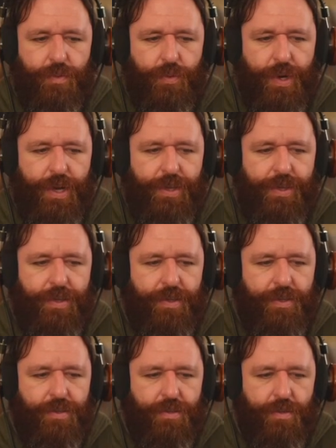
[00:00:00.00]
with,
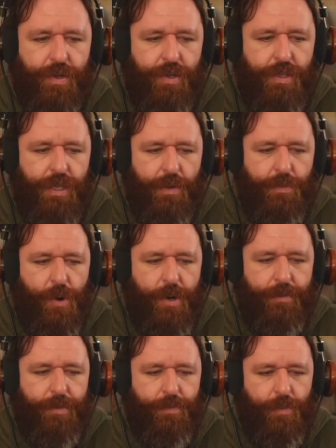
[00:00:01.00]
or you can get a
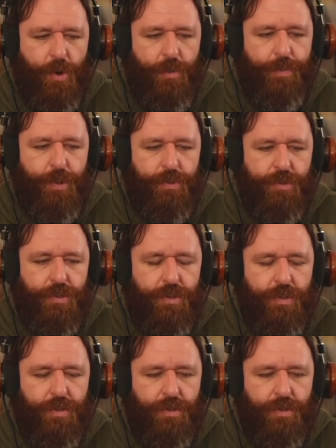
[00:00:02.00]
volume with more boost.